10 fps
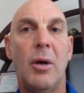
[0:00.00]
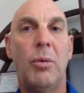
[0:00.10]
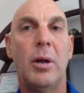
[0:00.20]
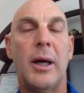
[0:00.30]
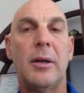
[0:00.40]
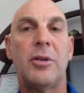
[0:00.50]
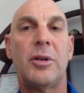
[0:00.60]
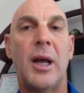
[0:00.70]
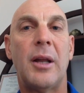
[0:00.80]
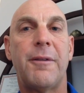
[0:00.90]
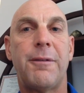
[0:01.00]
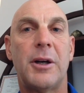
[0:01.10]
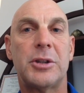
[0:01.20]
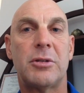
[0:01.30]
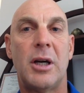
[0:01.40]
will understand the
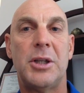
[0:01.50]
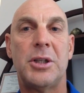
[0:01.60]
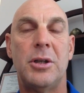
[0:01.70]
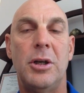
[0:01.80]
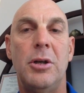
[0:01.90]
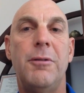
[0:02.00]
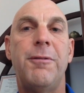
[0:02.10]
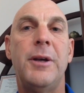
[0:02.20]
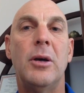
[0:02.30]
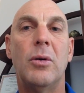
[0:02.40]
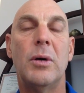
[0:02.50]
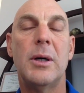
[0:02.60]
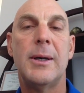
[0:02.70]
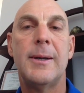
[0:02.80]
frustration that you feel.